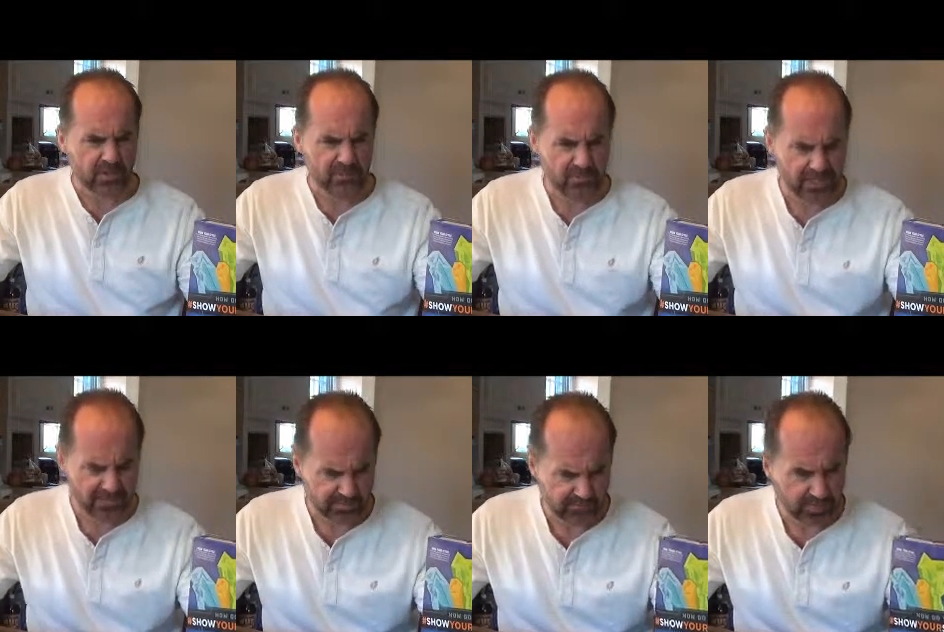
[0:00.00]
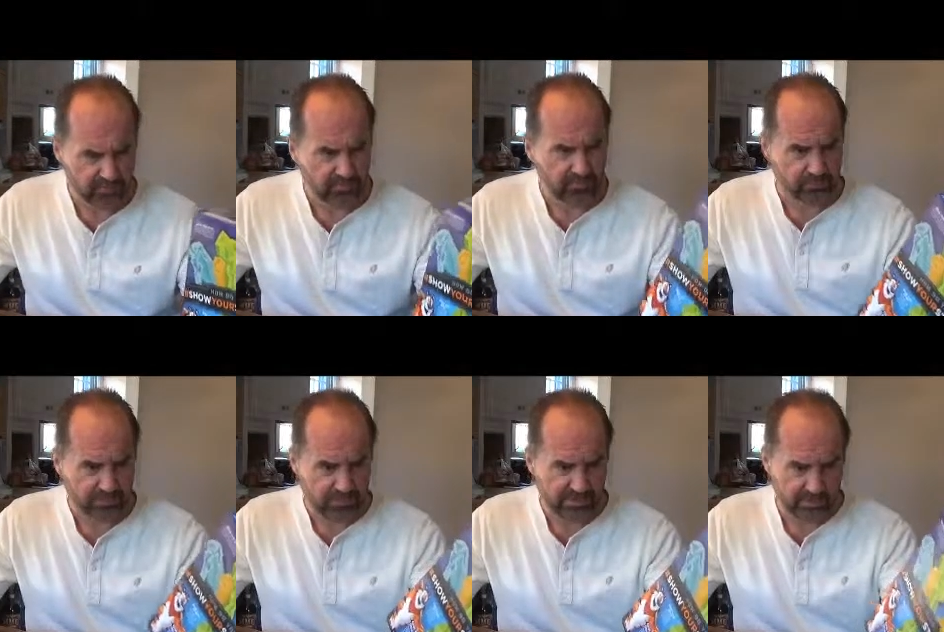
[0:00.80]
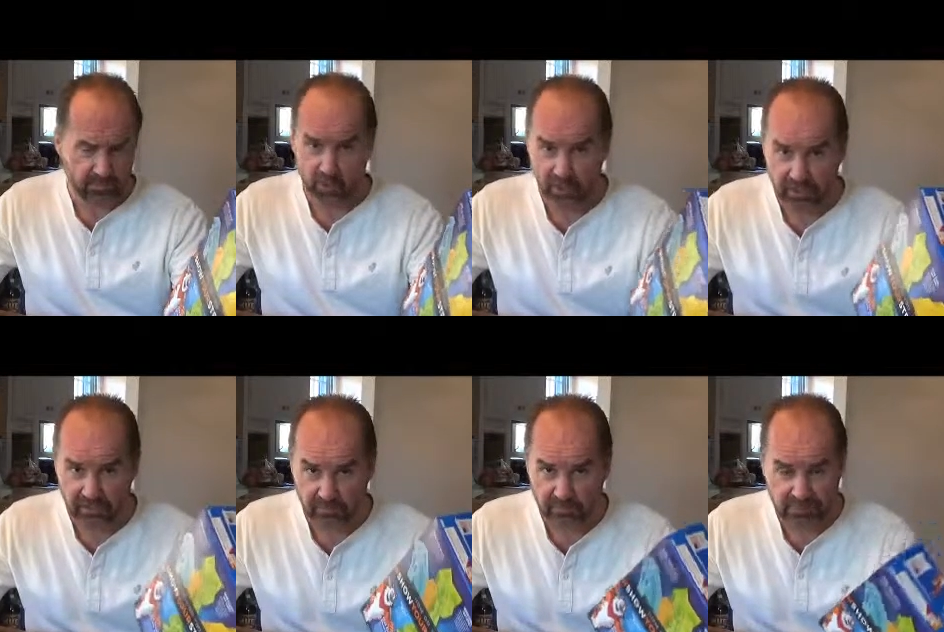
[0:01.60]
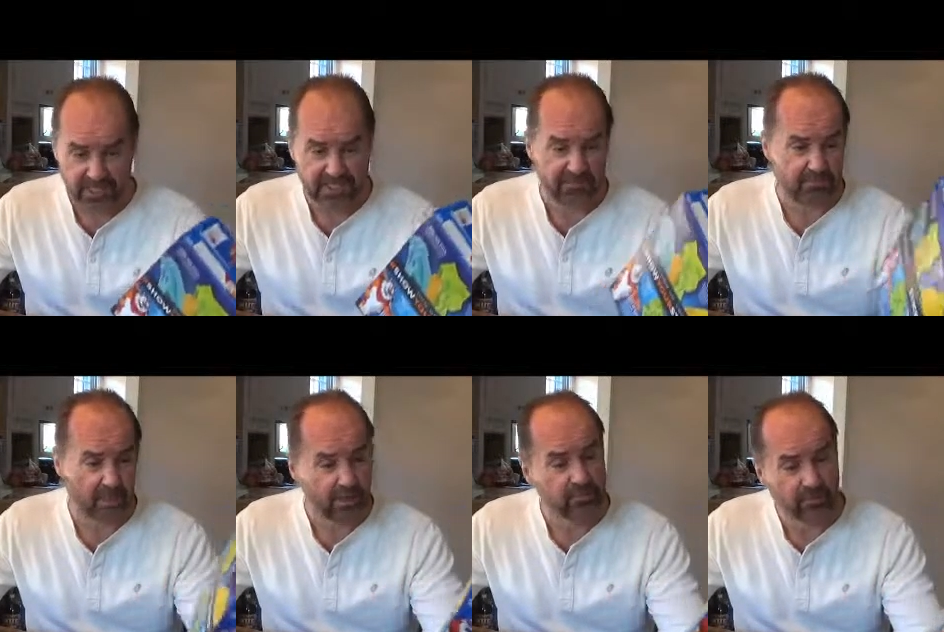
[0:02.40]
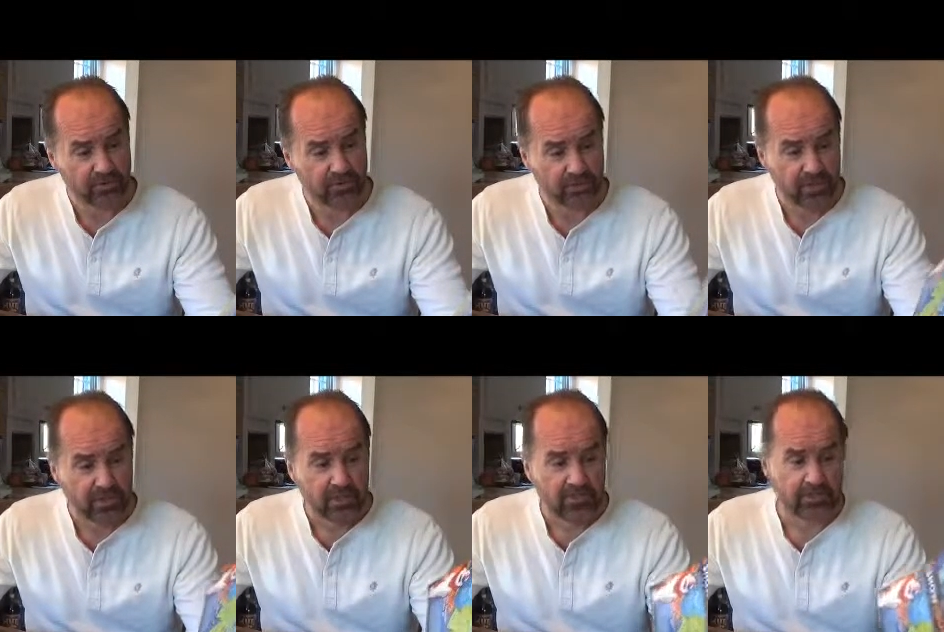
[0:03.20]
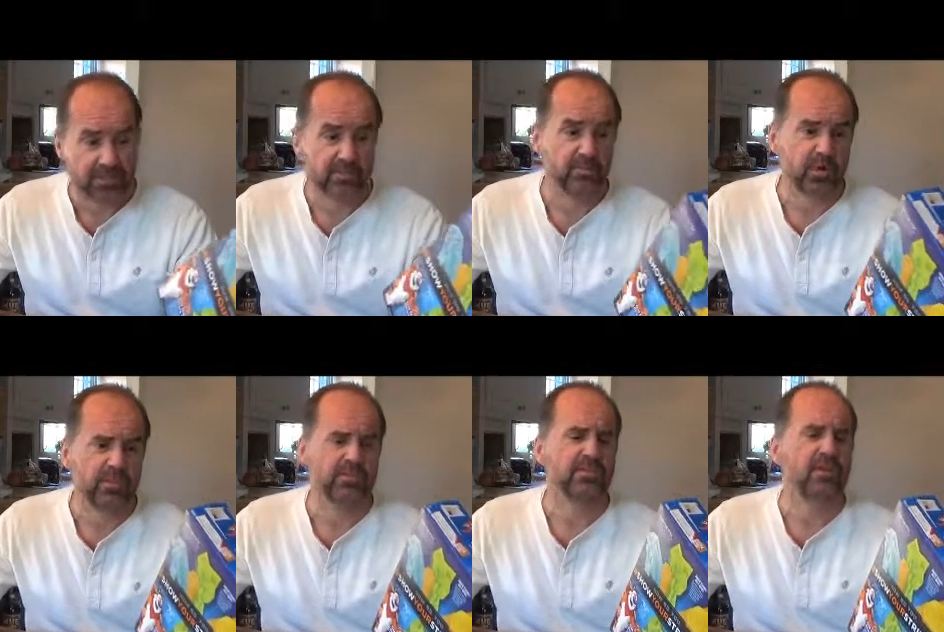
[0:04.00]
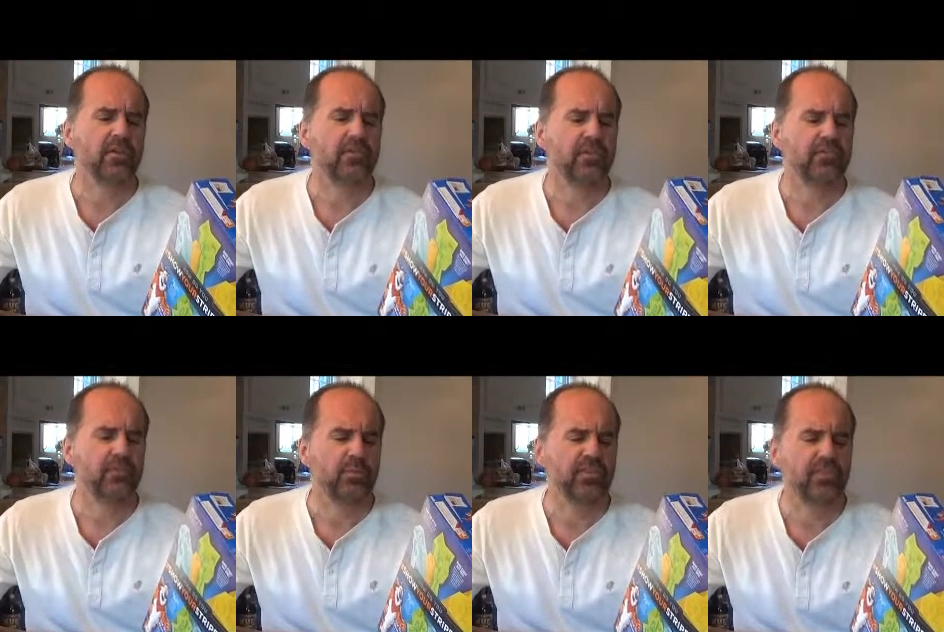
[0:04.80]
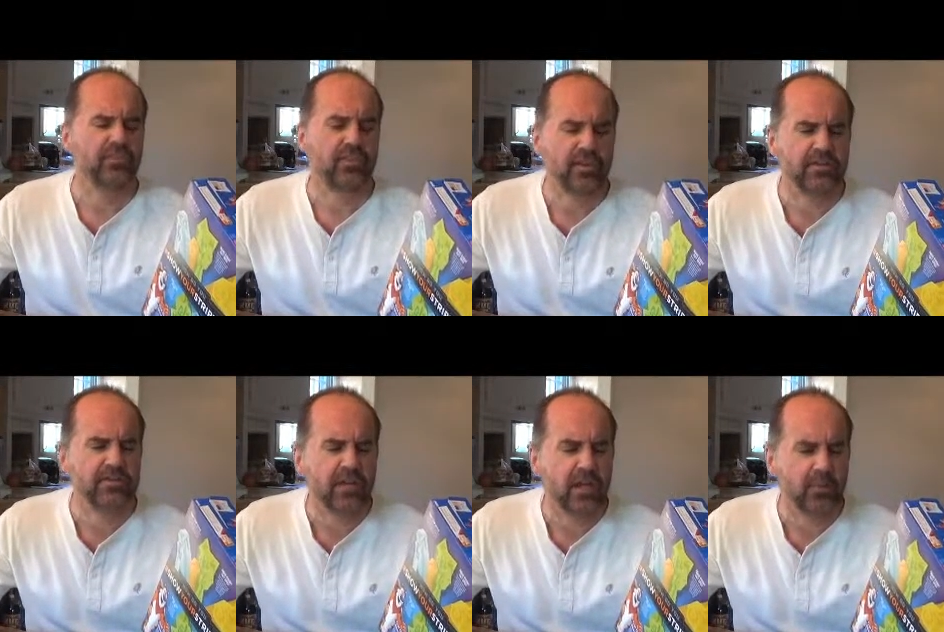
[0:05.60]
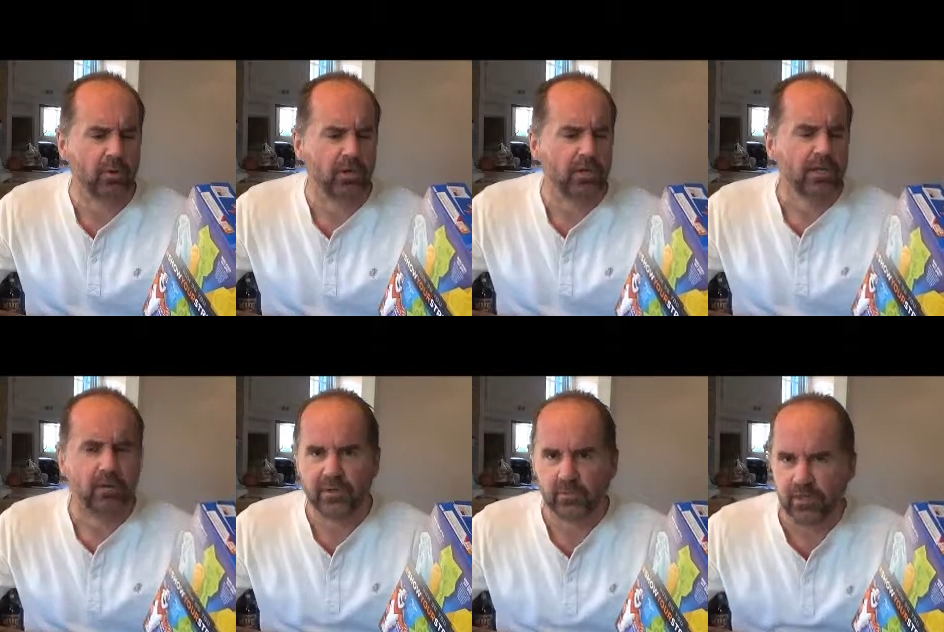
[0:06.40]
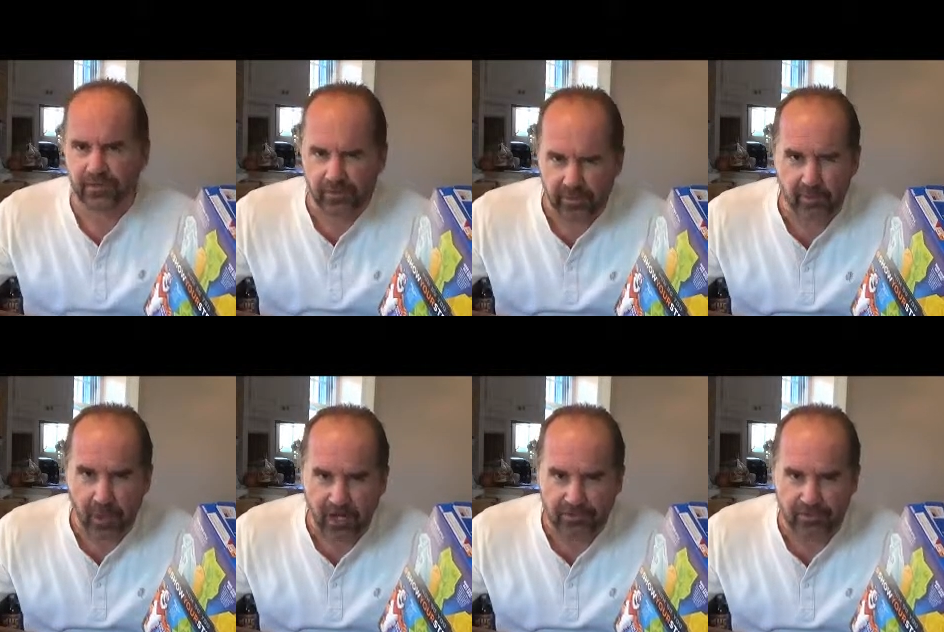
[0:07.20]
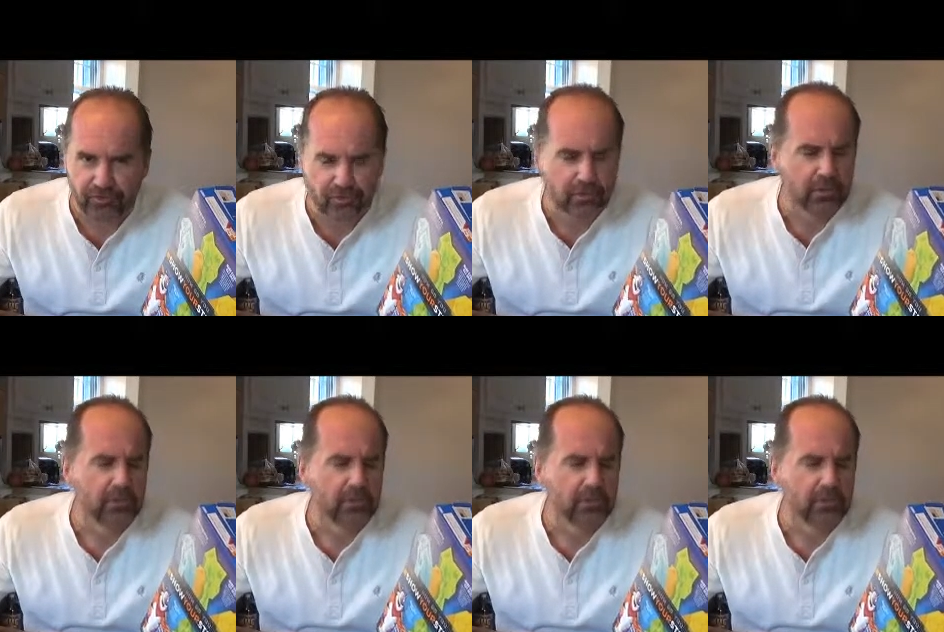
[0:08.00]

Reminds me of when I was a boy and I'd eat breakfast with my two brothers and my sister. We'd just sit at the table and we'd read cereal boxes.